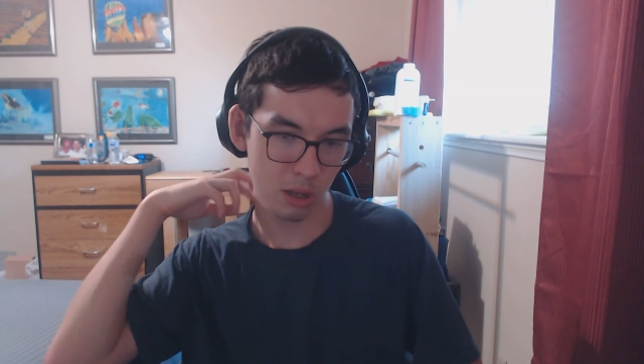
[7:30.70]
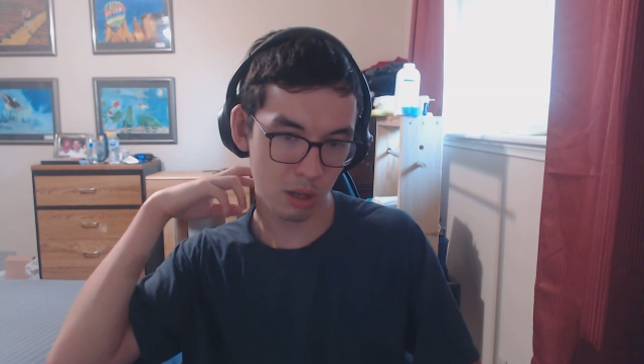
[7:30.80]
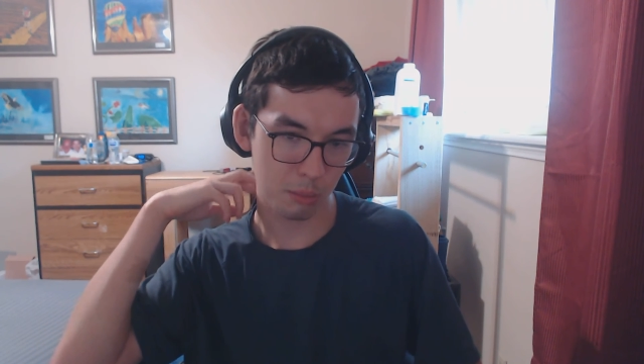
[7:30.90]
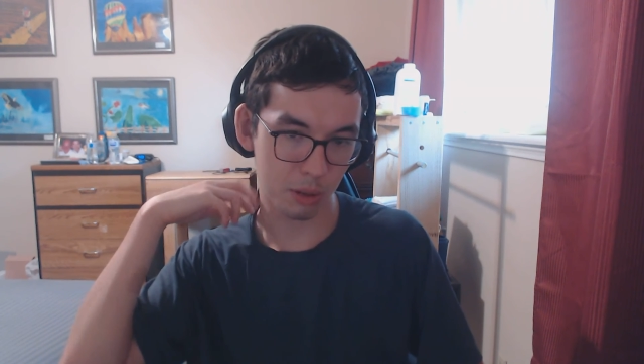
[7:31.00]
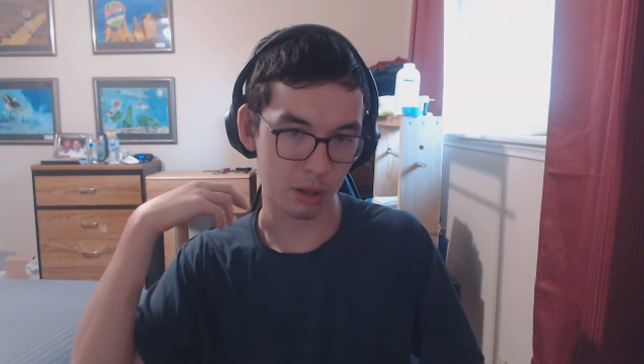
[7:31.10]

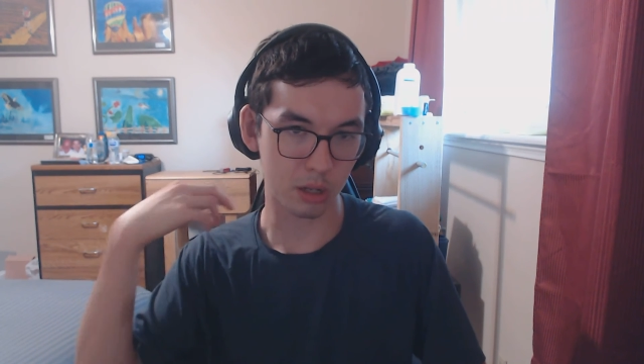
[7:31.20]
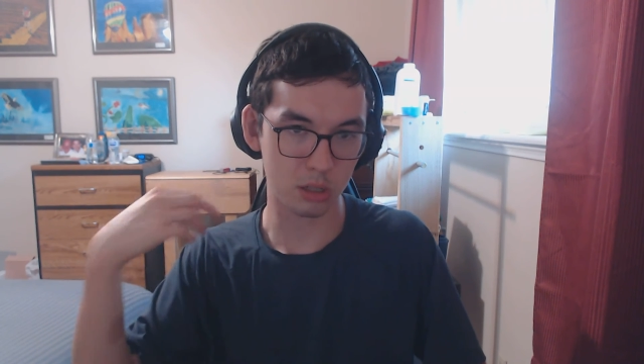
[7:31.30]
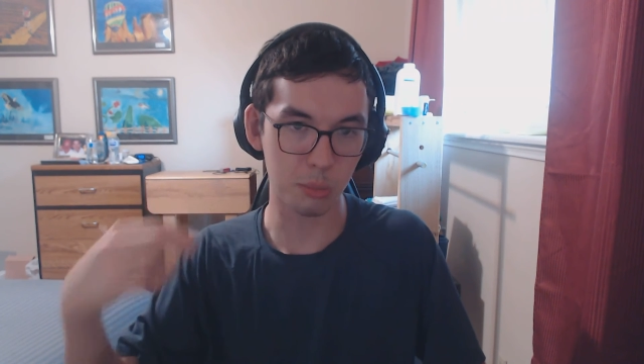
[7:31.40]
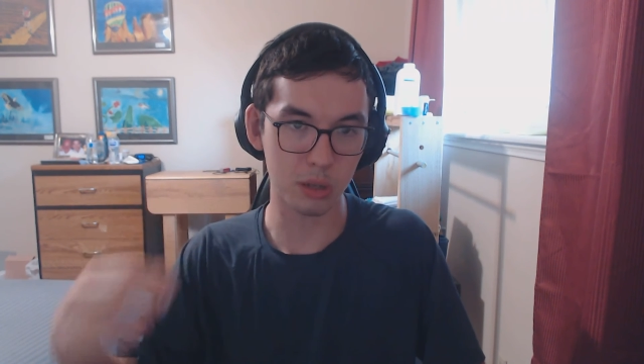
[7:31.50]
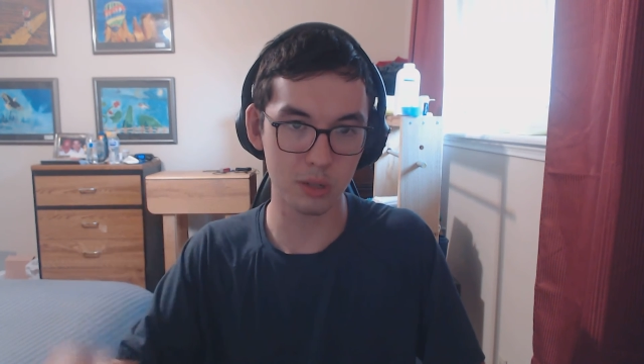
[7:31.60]
but not
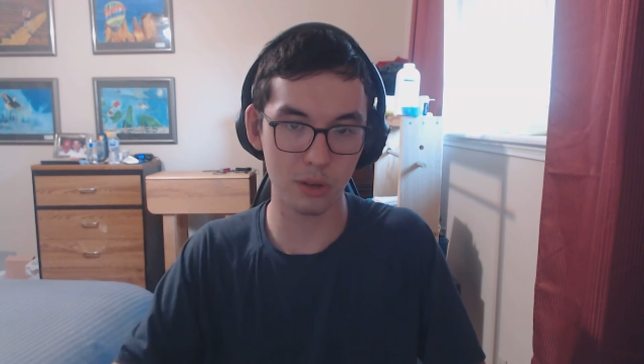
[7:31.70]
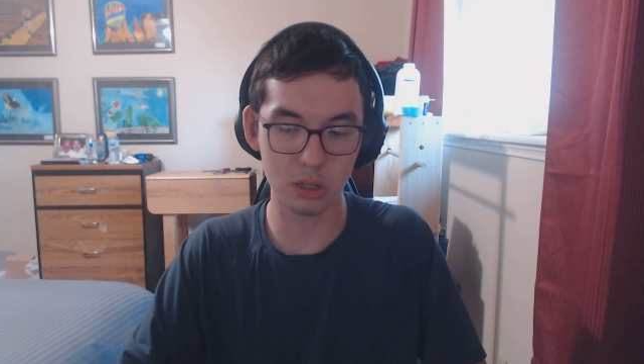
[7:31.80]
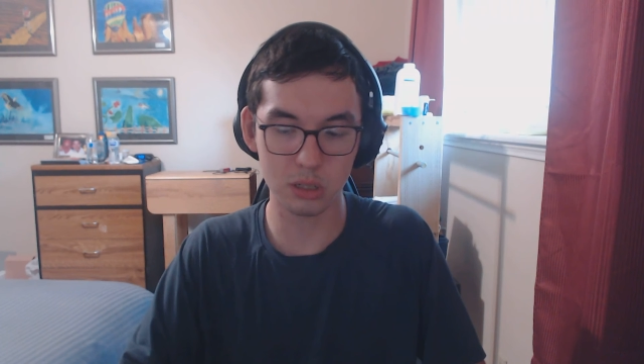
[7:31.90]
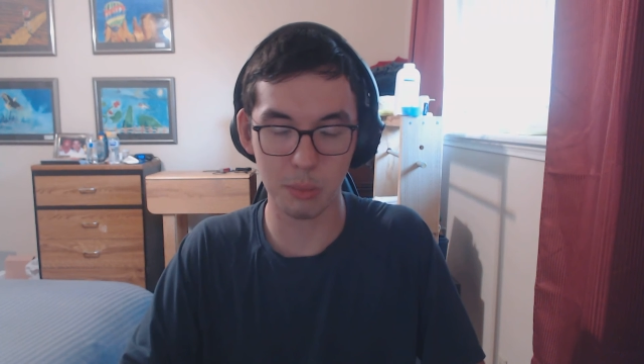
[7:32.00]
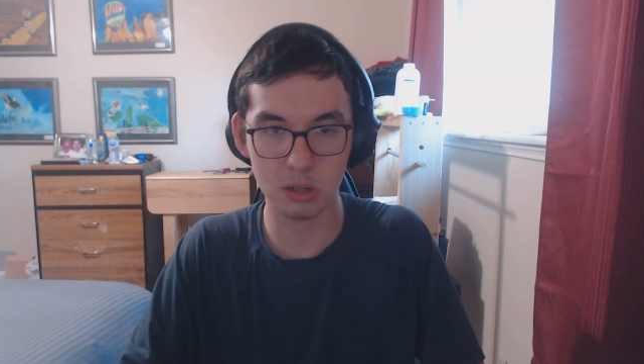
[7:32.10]
too much of it,
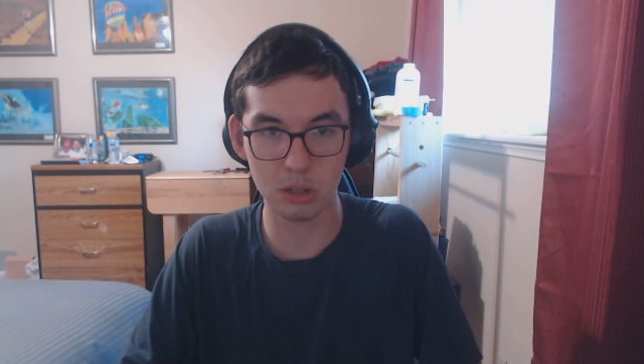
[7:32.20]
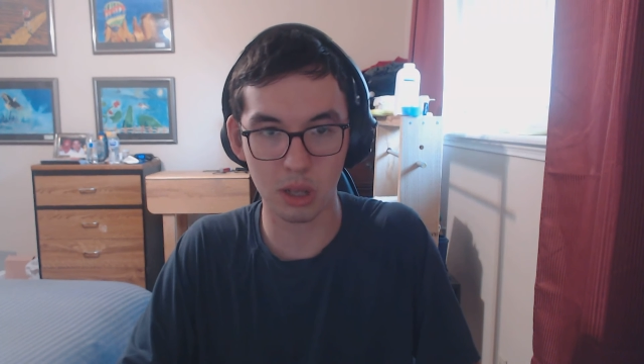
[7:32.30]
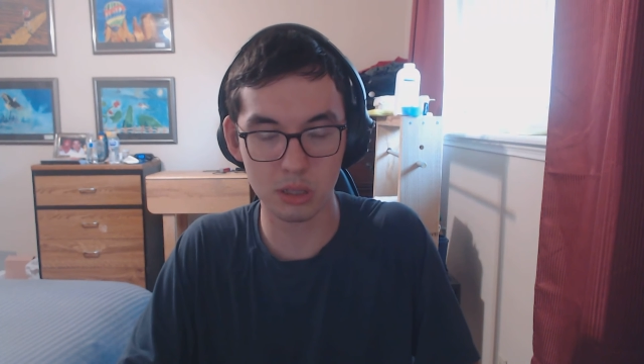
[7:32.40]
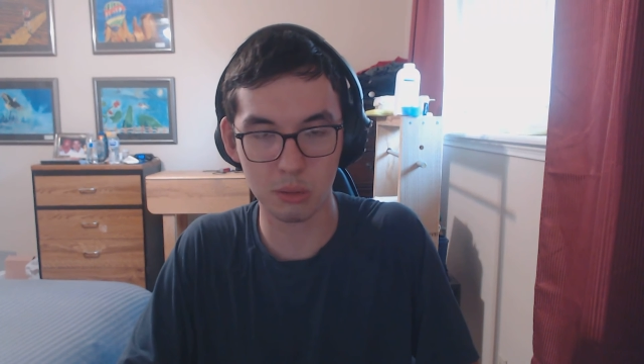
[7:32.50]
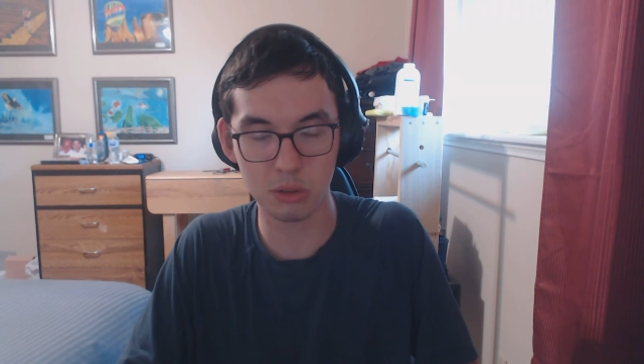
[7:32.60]
just to make sure that
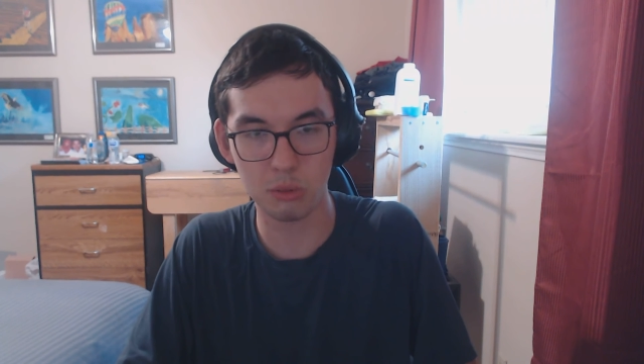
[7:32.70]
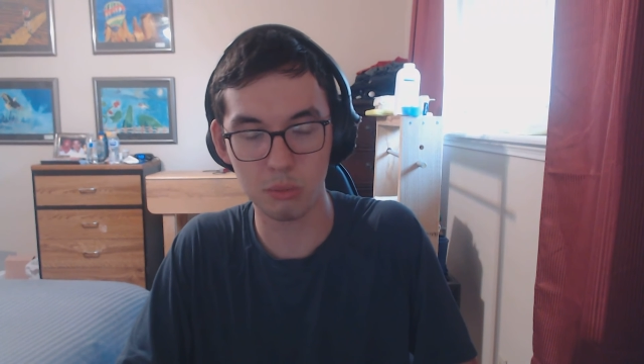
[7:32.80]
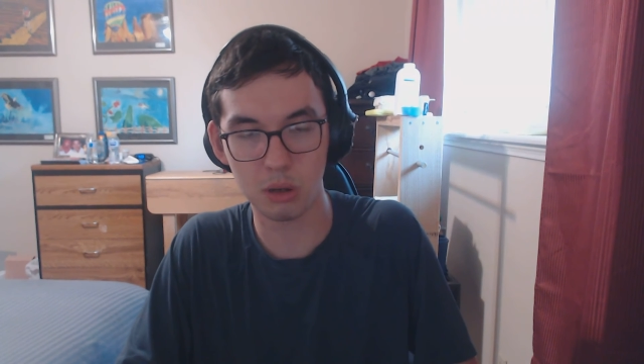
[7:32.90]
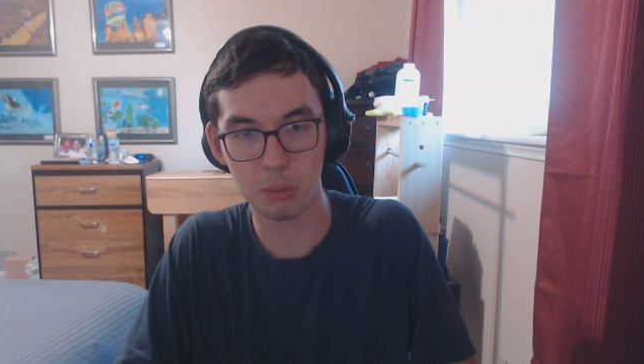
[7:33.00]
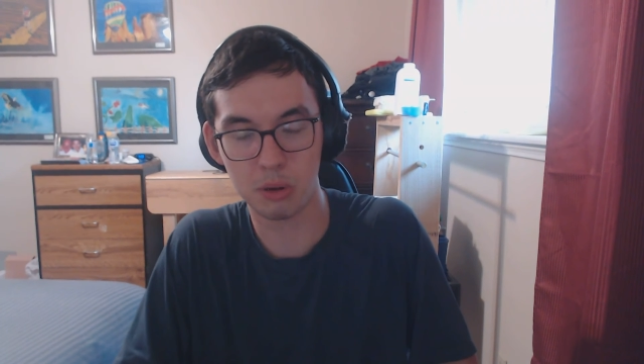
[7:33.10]
it's not too
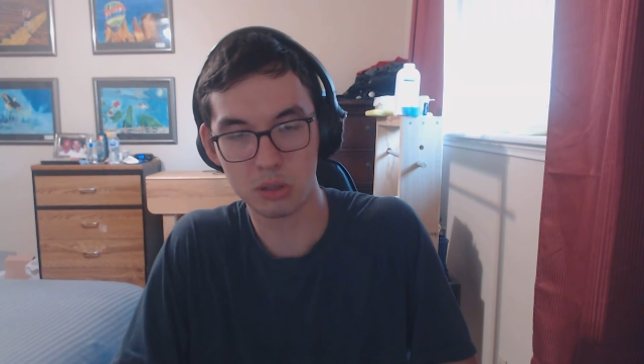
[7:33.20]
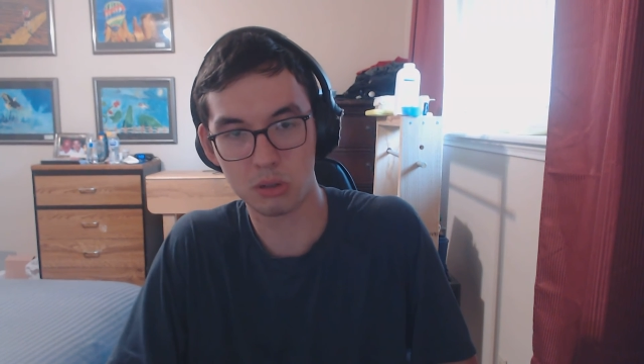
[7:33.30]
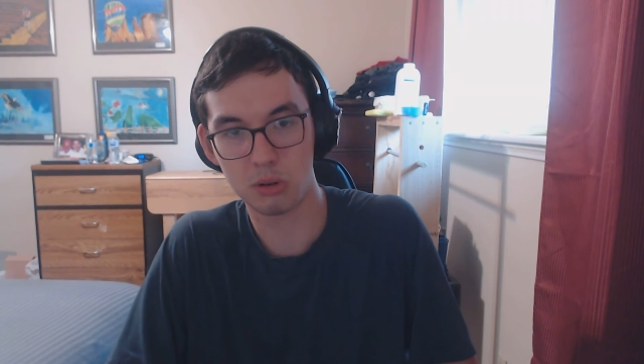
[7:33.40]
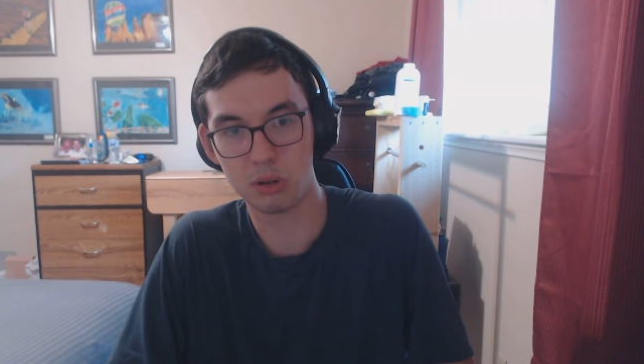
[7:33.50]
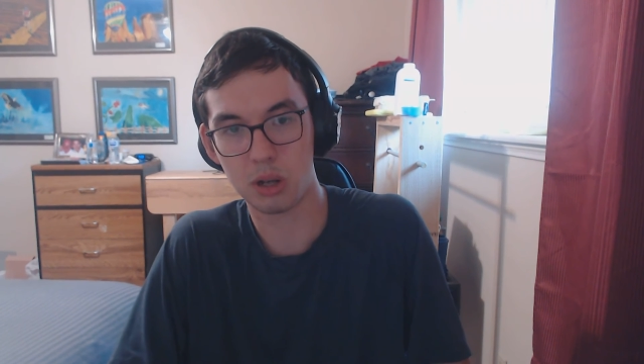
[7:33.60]

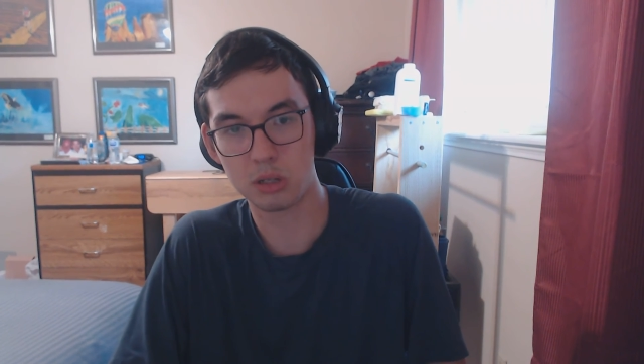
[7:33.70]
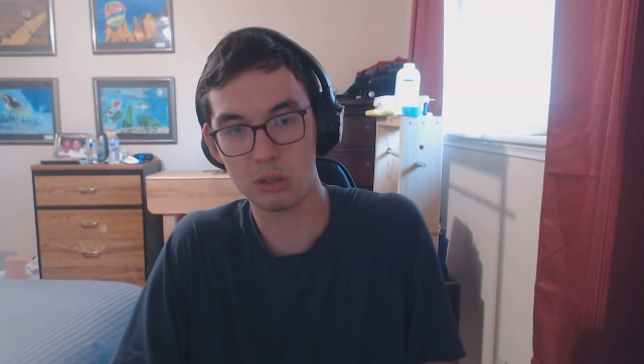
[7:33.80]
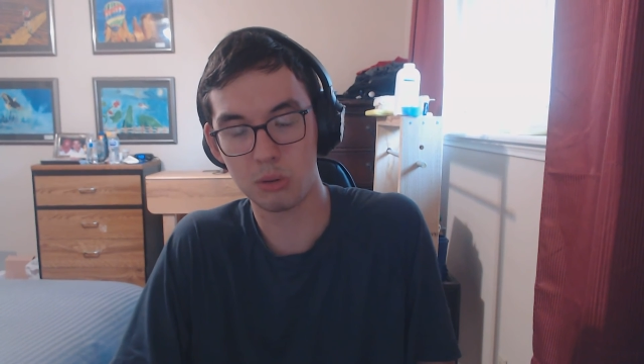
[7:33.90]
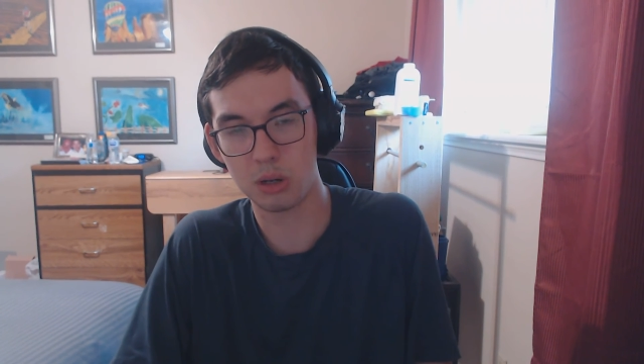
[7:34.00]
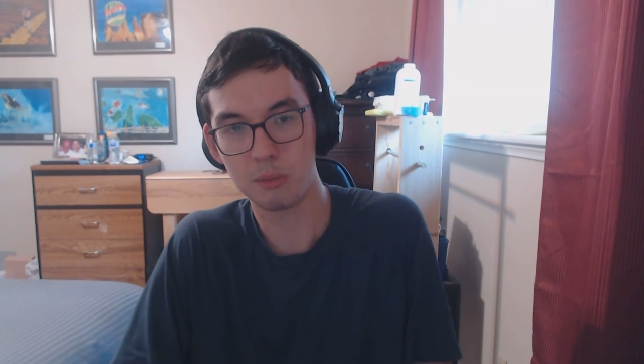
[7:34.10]
personal or not too